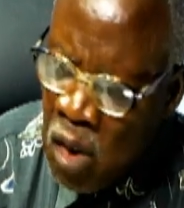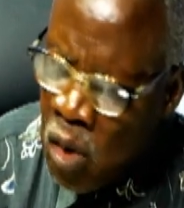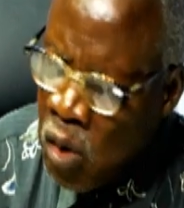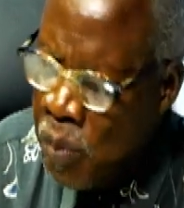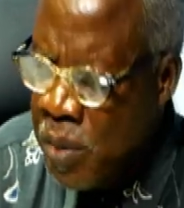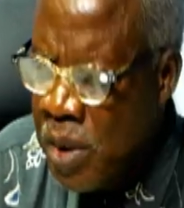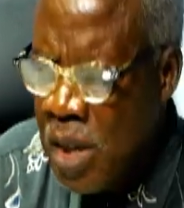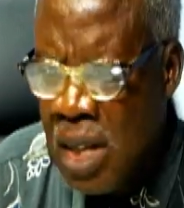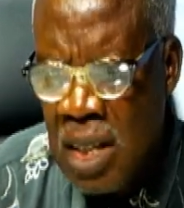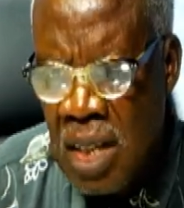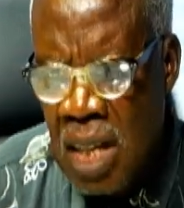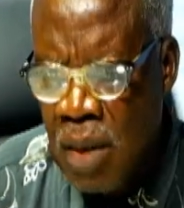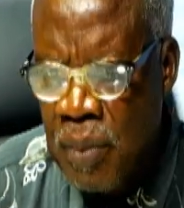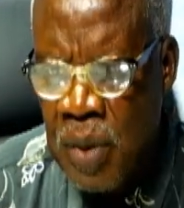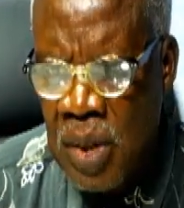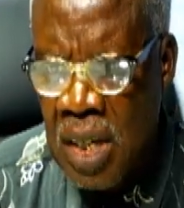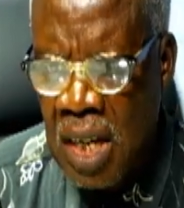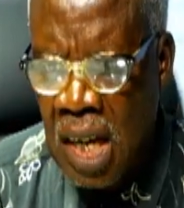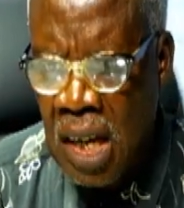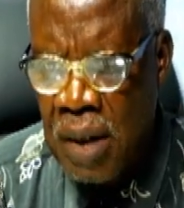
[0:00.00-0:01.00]
obi nya
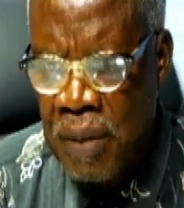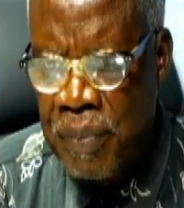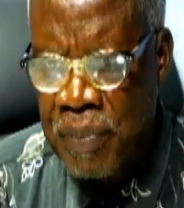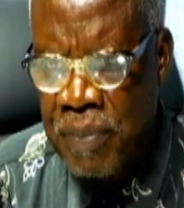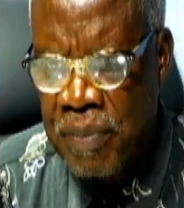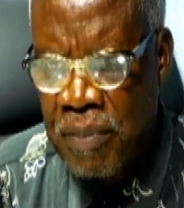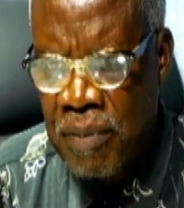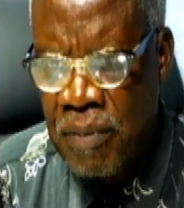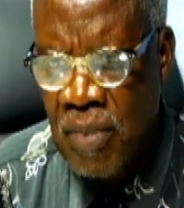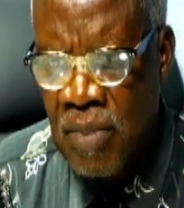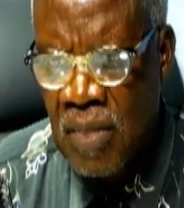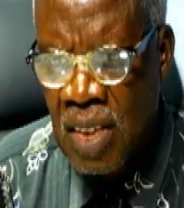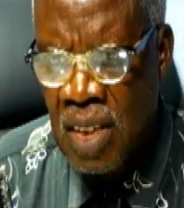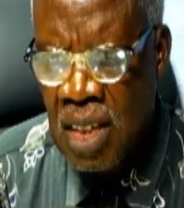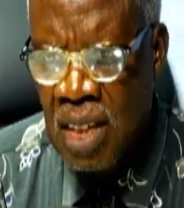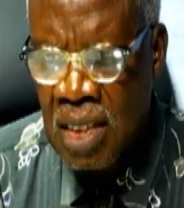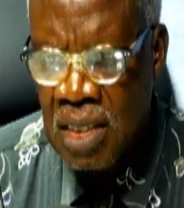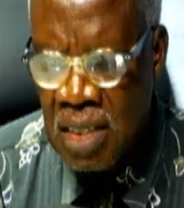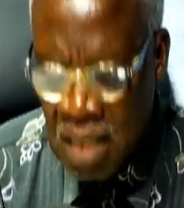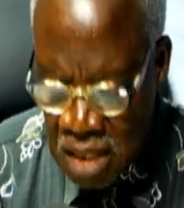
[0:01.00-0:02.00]
bi da
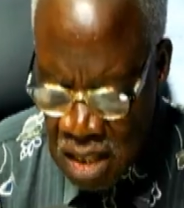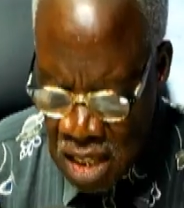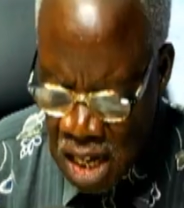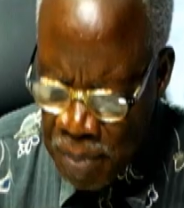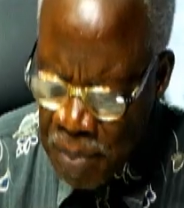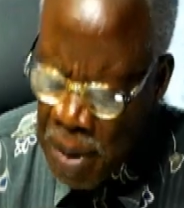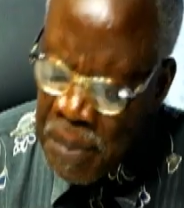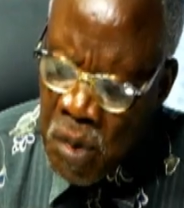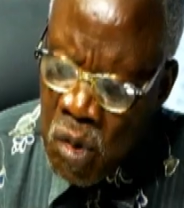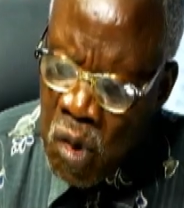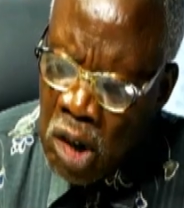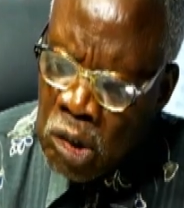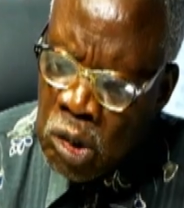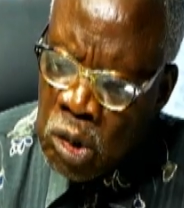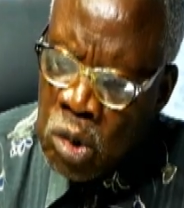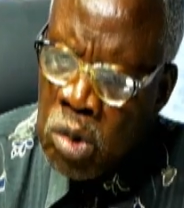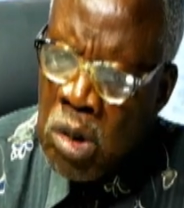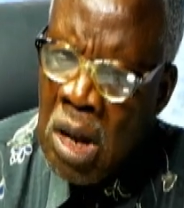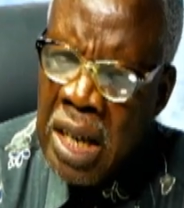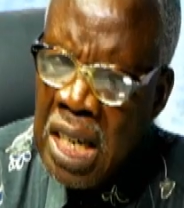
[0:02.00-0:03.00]
didie be ma wa
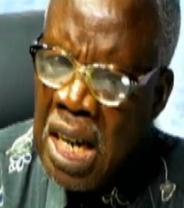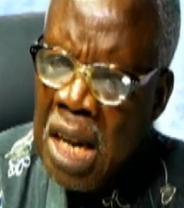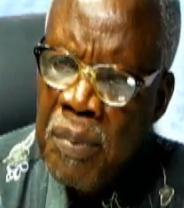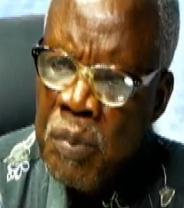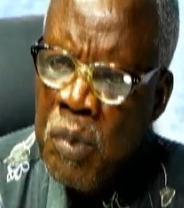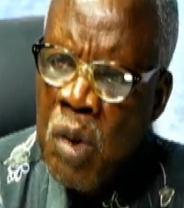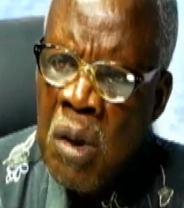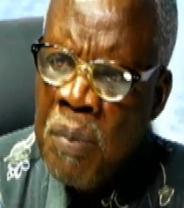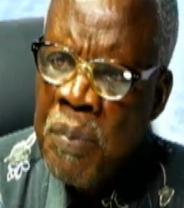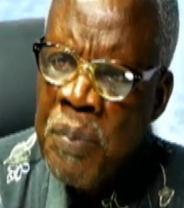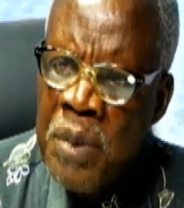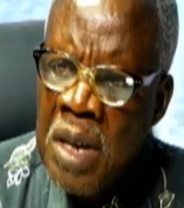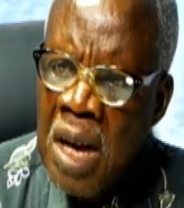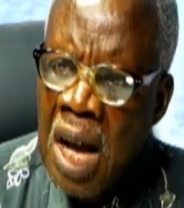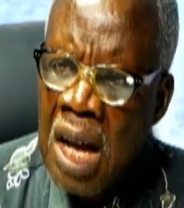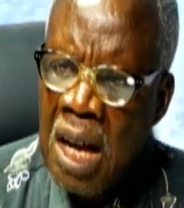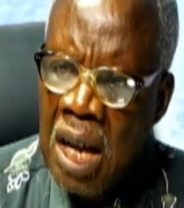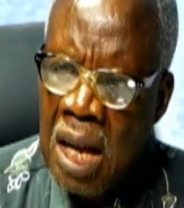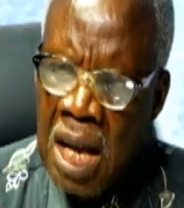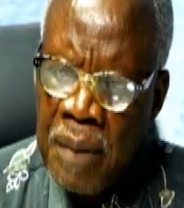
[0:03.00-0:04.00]
tua na mon bi
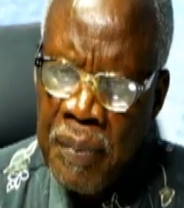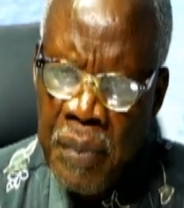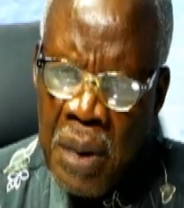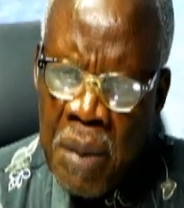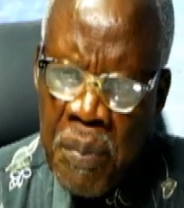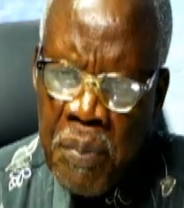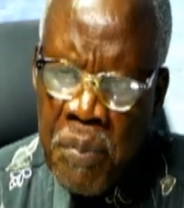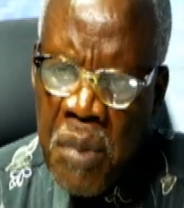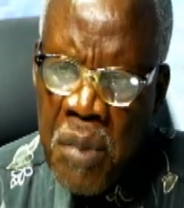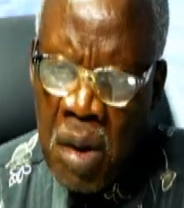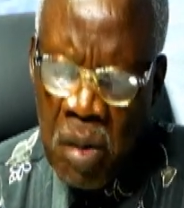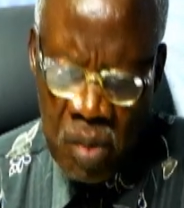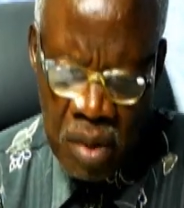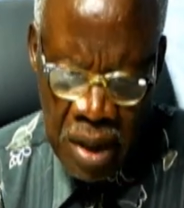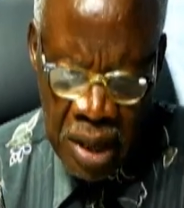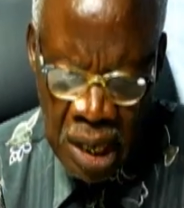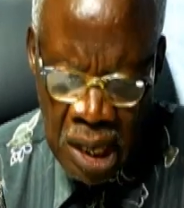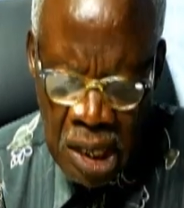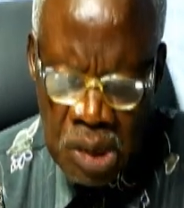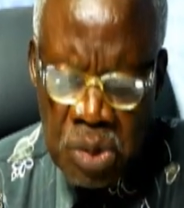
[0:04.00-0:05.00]
a ebe ma o
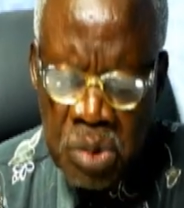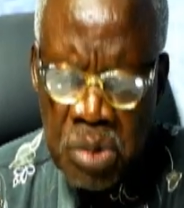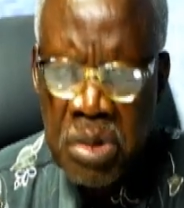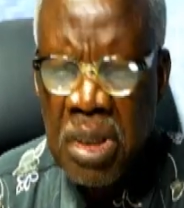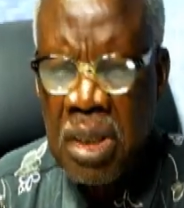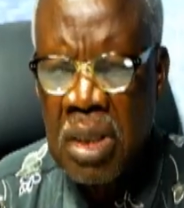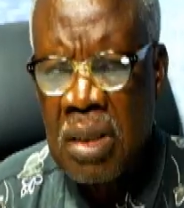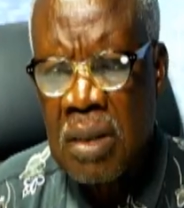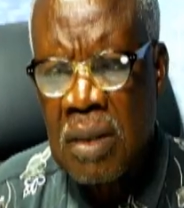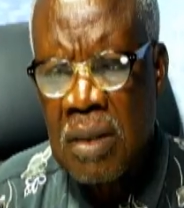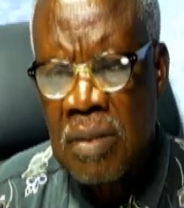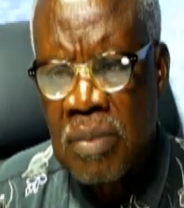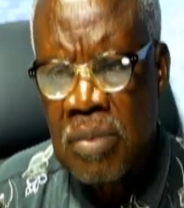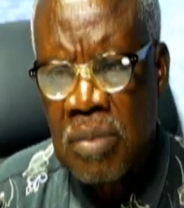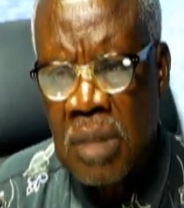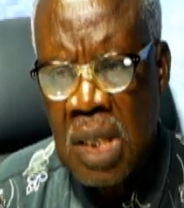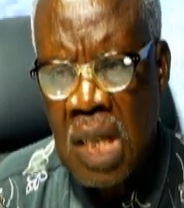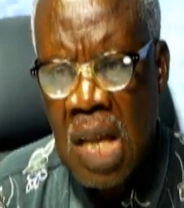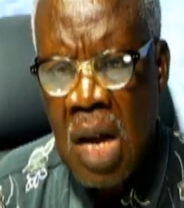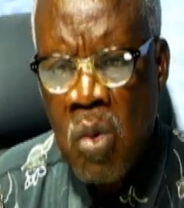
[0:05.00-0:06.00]
history
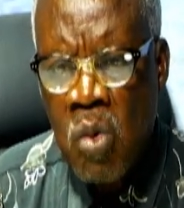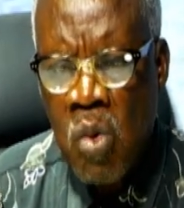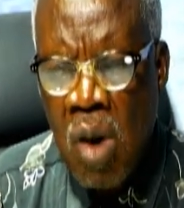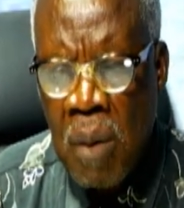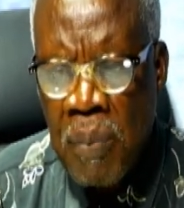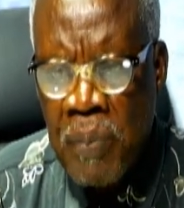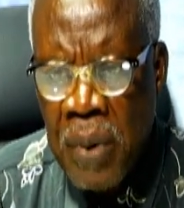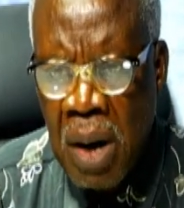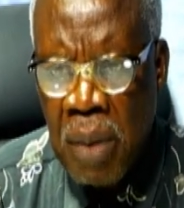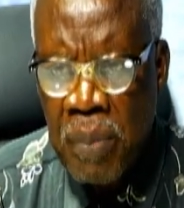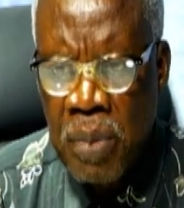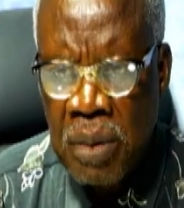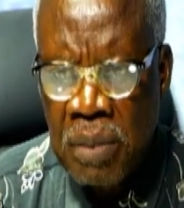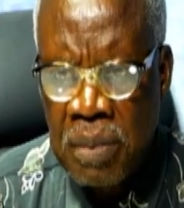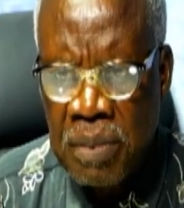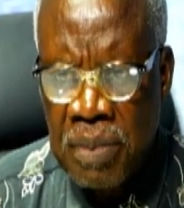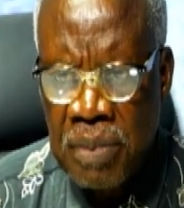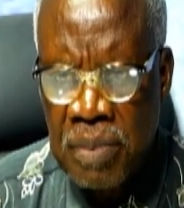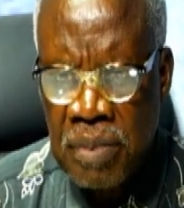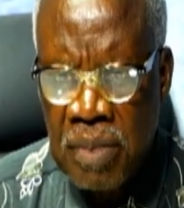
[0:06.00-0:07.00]
e wa brabum